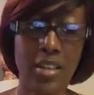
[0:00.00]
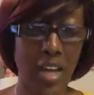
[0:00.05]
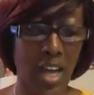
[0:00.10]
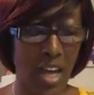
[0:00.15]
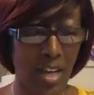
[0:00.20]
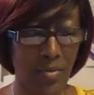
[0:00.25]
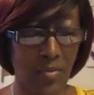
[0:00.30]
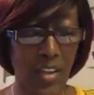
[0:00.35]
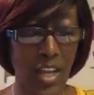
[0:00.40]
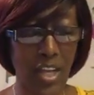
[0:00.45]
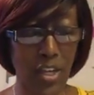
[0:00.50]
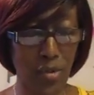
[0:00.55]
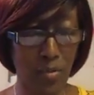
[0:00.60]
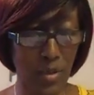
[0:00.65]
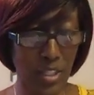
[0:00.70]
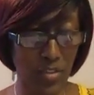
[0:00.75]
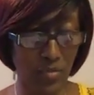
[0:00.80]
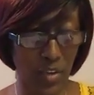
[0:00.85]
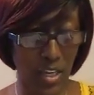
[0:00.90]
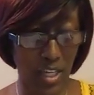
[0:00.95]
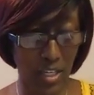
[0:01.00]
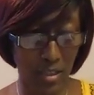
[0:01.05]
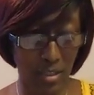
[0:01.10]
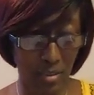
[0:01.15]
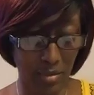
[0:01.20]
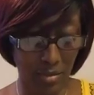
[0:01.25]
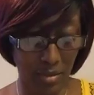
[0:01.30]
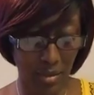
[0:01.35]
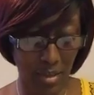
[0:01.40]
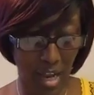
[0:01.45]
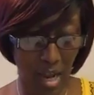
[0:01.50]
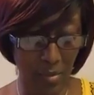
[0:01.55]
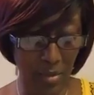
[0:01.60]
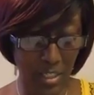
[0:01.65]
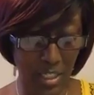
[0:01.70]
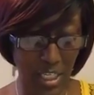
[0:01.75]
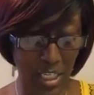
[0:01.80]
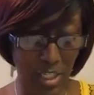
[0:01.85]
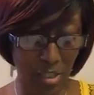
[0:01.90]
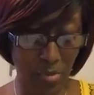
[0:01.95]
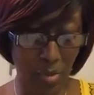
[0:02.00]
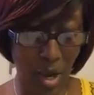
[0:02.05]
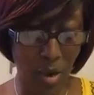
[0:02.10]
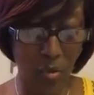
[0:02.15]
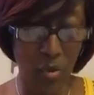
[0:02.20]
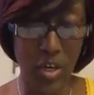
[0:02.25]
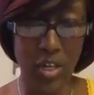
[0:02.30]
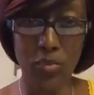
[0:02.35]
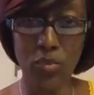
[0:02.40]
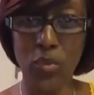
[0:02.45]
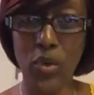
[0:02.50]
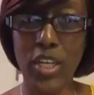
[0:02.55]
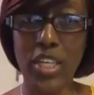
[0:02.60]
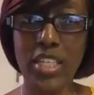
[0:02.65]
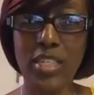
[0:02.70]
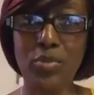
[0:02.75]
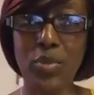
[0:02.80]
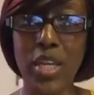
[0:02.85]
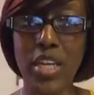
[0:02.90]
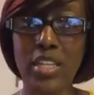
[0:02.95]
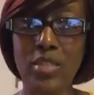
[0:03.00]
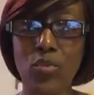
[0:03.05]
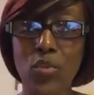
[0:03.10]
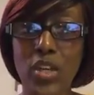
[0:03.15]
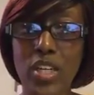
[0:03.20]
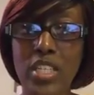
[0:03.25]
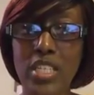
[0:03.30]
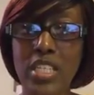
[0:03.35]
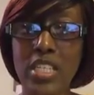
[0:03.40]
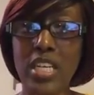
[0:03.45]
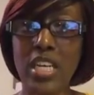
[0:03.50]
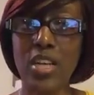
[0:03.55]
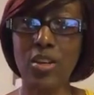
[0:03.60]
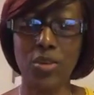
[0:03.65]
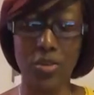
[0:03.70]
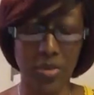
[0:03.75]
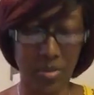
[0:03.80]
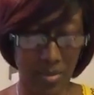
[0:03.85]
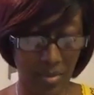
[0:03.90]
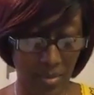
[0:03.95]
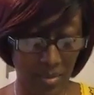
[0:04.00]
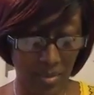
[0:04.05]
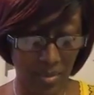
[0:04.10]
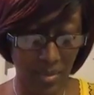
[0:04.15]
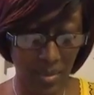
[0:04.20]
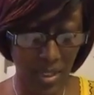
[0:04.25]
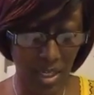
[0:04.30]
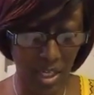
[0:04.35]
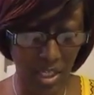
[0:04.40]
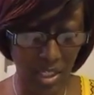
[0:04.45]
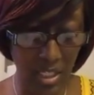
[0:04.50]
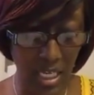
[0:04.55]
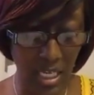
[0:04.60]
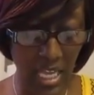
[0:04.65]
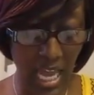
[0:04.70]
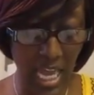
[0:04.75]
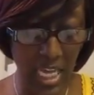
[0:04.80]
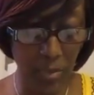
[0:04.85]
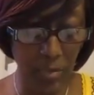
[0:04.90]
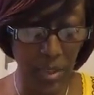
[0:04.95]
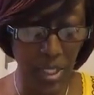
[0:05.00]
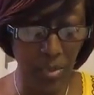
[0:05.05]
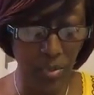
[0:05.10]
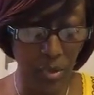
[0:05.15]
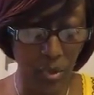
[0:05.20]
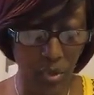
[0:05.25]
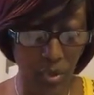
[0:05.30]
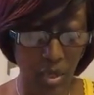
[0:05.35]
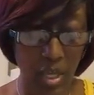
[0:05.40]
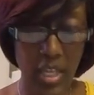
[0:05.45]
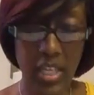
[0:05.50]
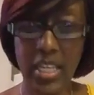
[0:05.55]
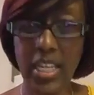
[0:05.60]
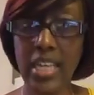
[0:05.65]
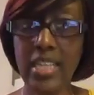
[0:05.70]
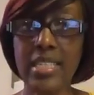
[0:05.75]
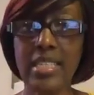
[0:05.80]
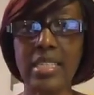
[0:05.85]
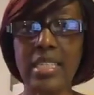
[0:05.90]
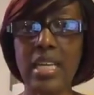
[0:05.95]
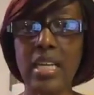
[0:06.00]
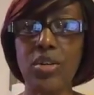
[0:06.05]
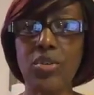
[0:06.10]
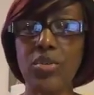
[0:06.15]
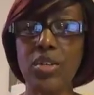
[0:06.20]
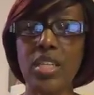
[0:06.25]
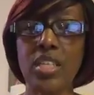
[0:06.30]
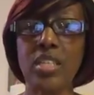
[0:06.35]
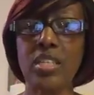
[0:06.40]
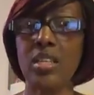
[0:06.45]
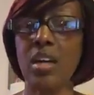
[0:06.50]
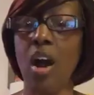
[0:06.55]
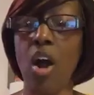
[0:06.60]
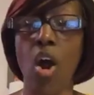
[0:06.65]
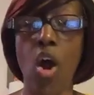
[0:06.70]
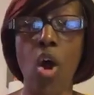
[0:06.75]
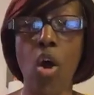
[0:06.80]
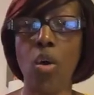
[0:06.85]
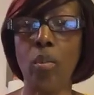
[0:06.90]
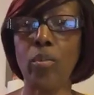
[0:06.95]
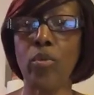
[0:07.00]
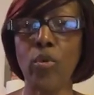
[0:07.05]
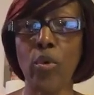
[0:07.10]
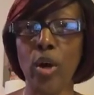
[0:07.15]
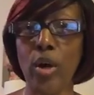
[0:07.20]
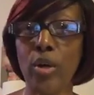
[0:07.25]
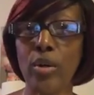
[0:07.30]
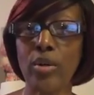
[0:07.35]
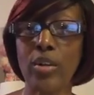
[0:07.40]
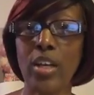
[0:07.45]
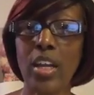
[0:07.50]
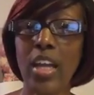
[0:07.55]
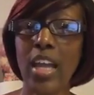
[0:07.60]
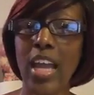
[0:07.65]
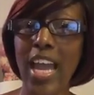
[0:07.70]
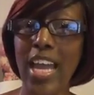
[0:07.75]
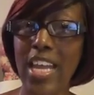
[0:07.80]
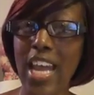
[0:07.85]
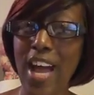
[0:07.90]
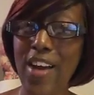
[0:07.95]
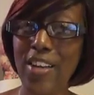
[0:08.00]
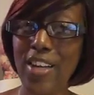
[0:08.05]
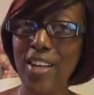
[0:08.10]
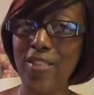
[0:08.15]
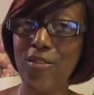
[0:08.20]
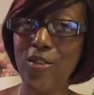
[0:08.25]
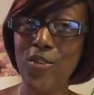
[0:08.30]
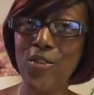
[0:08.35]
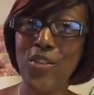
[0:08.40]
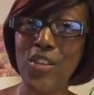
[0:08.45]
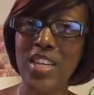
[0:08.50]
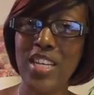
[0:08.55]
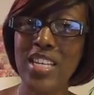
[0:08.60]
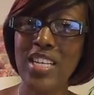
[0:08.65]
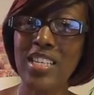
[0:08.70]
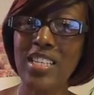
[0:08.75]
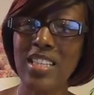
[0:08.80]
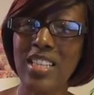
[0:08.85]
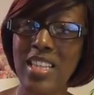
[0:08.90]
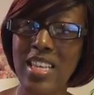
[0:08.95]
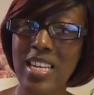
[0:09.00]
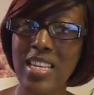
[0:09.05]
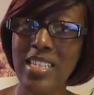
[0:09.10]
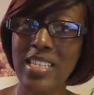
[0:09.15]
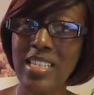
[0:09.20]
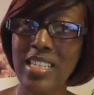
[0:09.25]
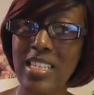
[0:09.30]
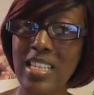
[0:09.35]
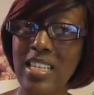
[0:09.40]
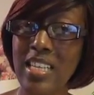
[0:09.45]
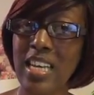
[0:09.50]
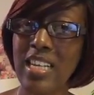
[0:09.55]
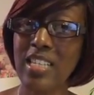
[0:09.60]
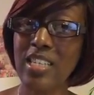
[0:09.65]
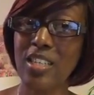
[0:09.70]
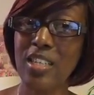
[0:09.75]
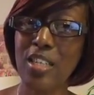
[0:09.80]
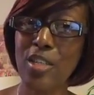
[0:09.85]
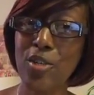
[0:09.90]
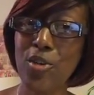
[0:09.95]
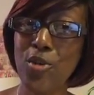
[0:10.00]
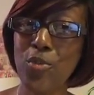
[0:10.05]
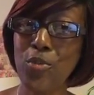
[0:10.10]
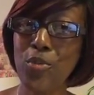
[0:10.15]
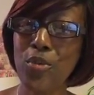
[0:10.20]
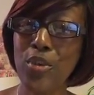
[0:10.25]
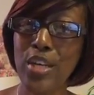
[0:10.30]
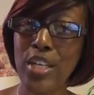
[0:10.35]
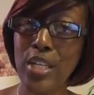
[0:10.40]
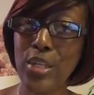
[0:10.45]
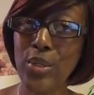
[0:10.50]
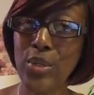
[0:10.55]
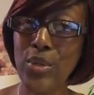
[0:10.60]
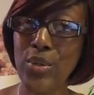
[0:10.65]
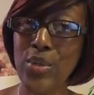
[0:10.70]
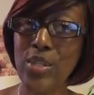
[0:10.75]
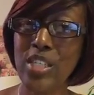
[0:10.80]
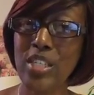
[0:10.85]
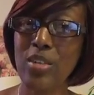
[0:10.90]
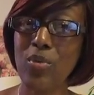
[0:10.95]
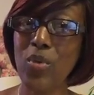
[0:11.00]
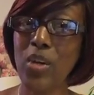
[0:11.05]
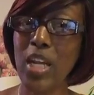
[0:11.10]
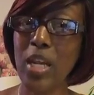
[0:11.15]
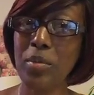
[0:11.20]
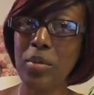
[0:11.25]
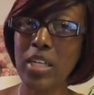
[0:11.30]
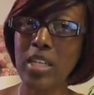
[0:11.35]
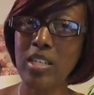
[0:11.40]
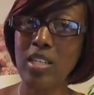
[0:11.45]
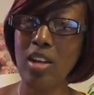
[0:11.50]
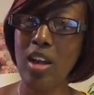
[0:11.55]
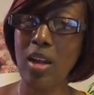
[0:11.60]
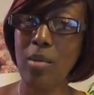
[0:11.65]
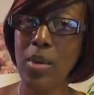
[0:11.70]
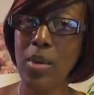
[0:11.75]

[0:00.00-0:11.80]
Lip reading: Thank you, Miss Vita. I'm going to teach about what is single. Because a lot of people get singleness all wrong. And I'll give you this as a little prelude to what I'm going to talk about